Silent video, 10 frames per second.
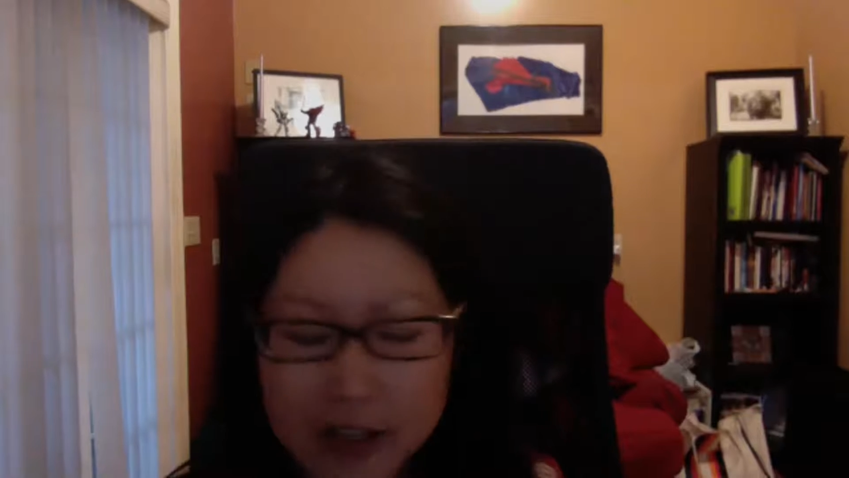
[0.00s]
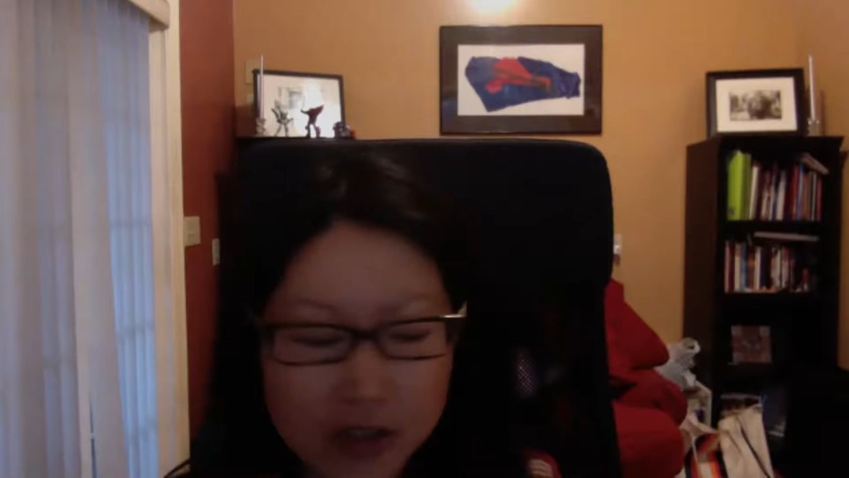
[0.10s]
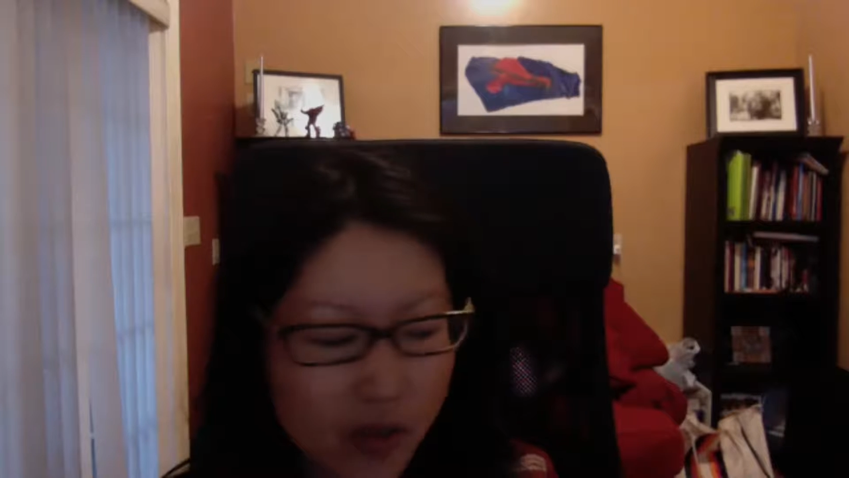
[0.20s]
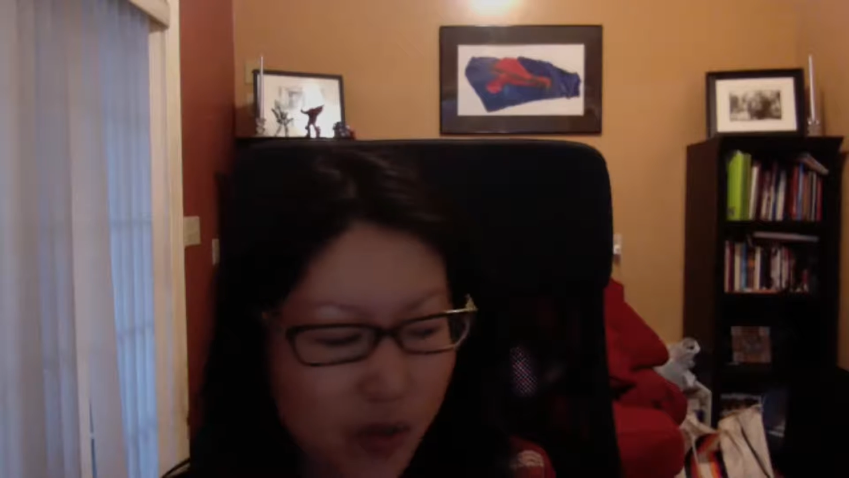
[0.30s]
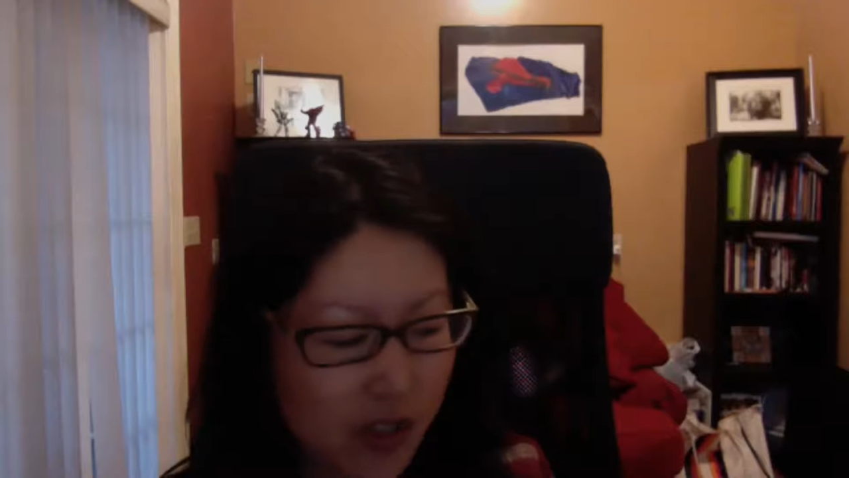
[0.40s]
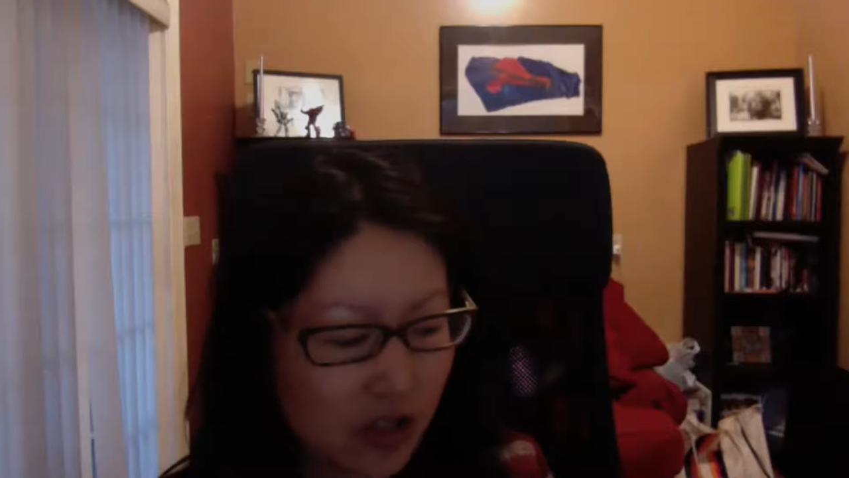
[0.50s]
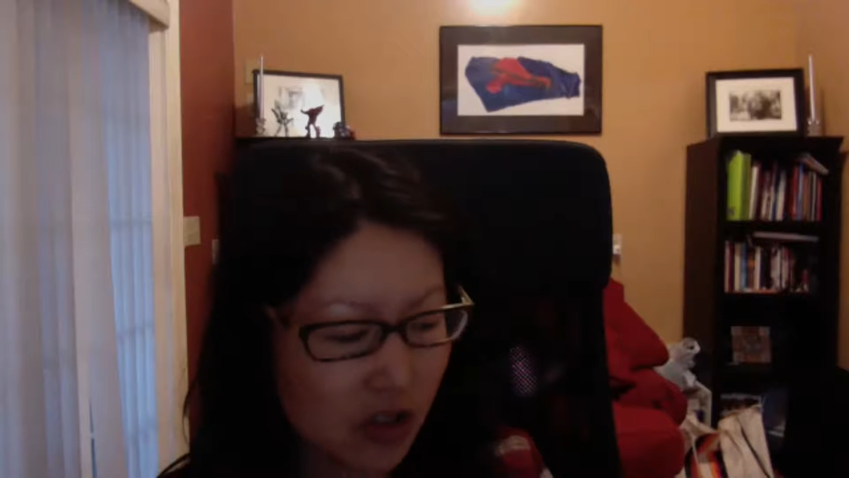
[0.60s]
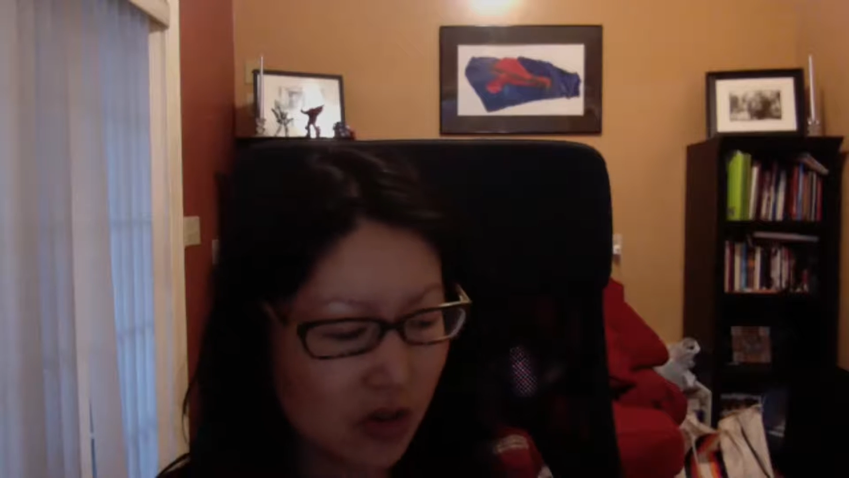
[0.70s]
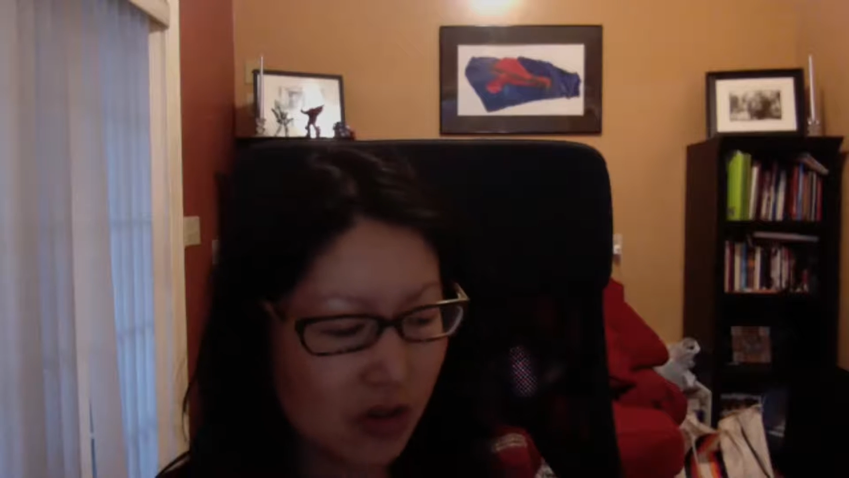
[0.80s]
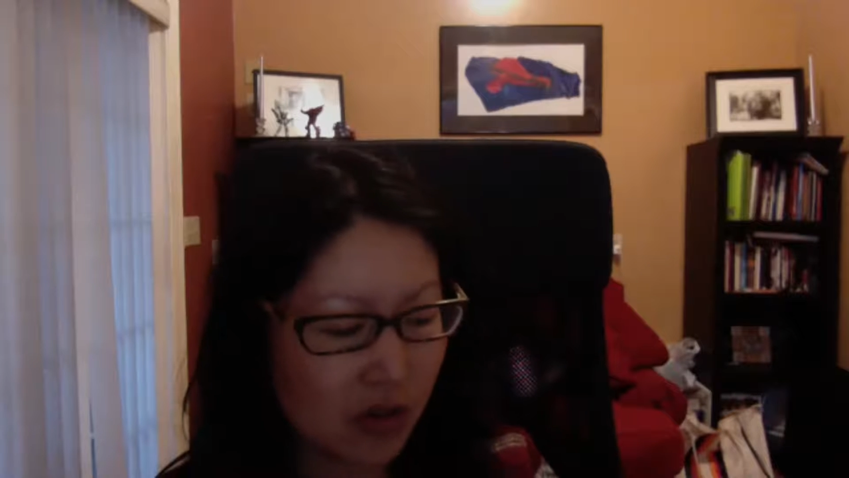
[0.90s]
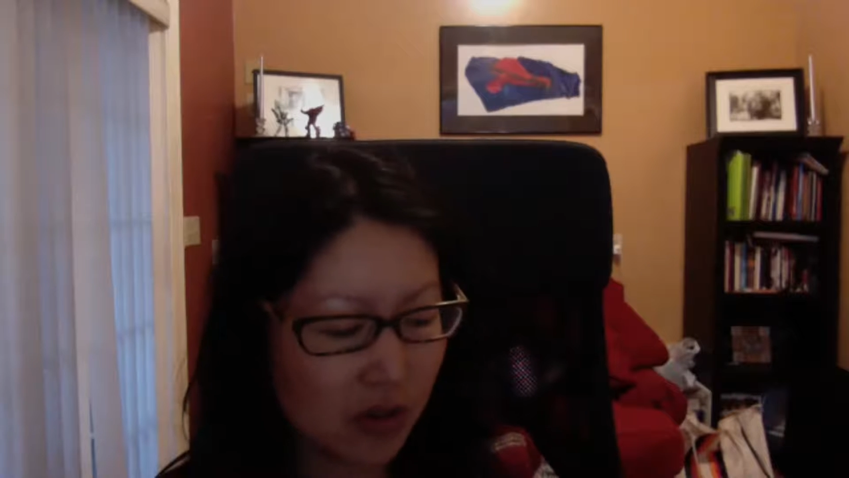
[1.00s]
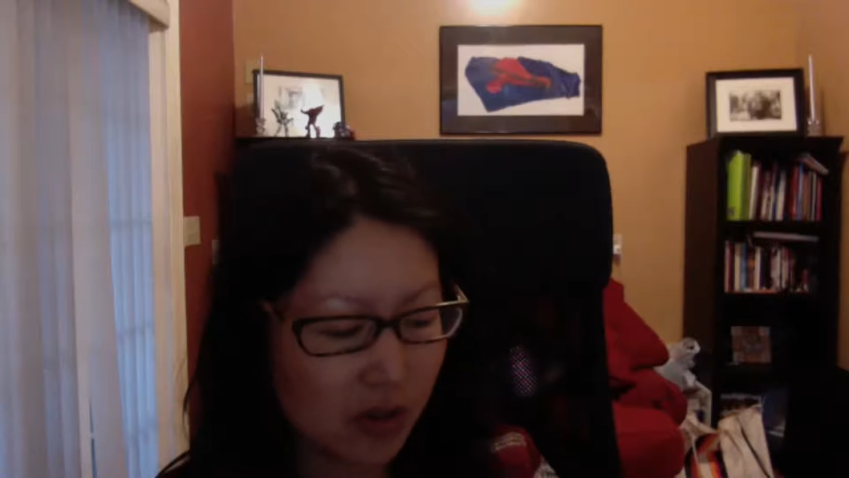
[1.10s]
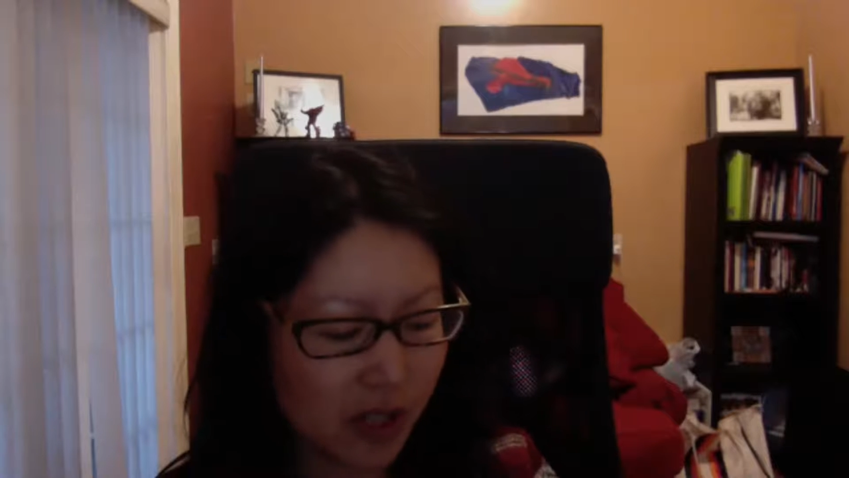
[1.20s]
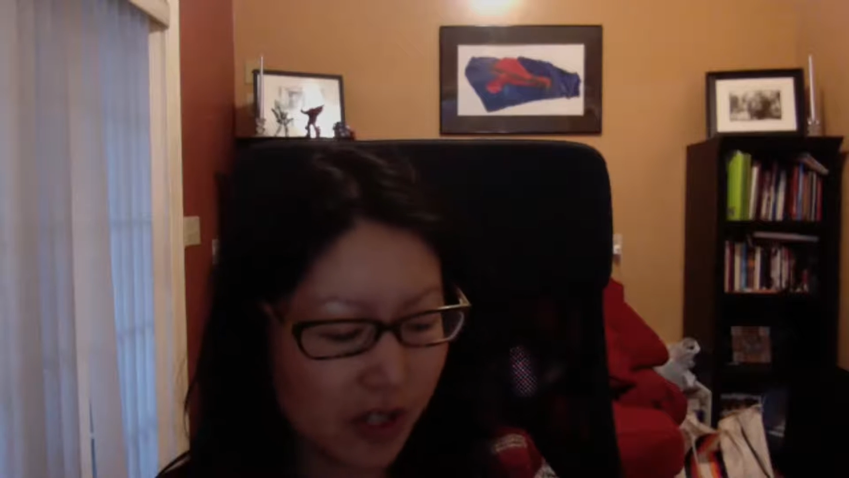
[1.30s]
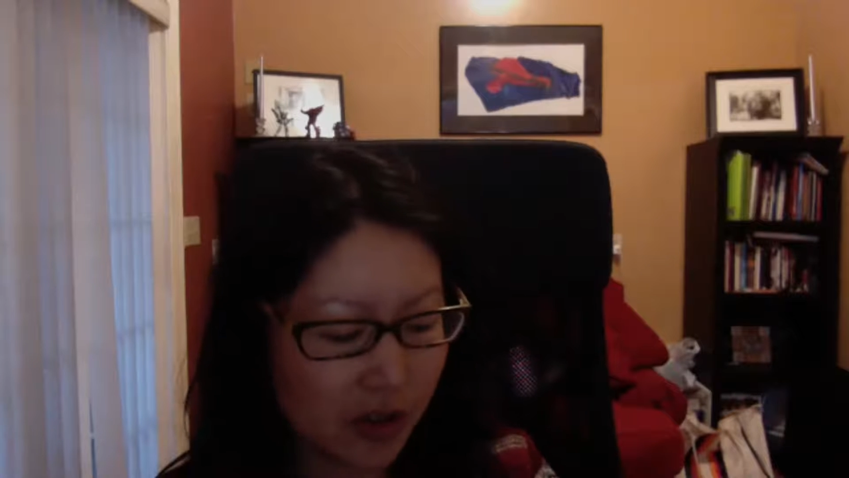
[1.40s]
so once you do
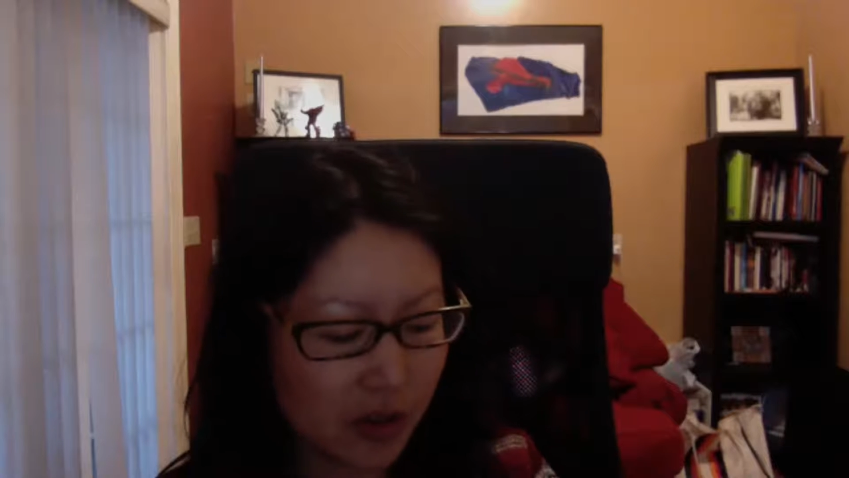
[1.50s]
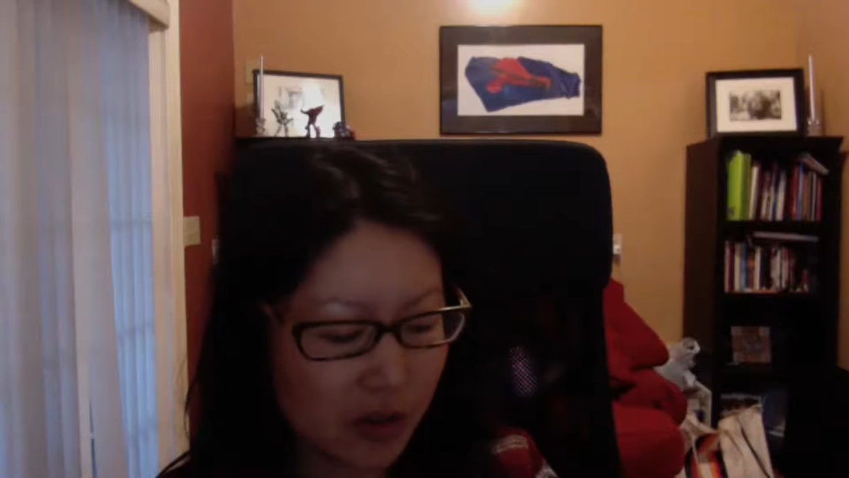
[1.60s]
the